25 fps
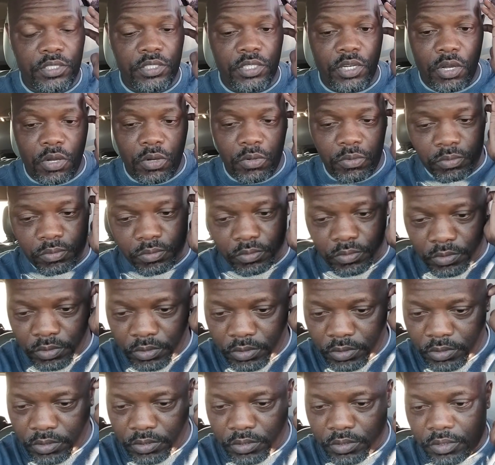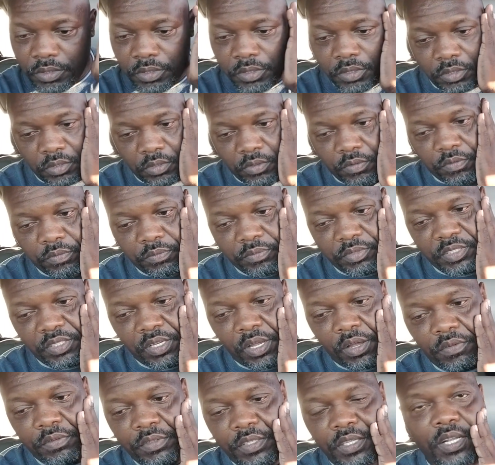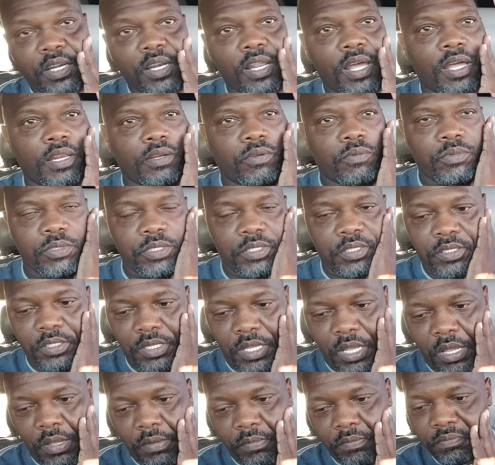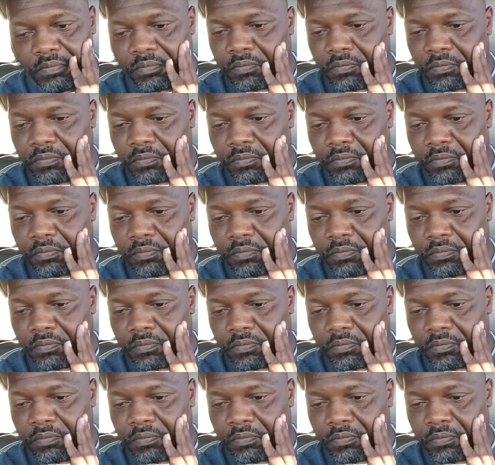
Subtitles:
Joe from South Carolina, what's up?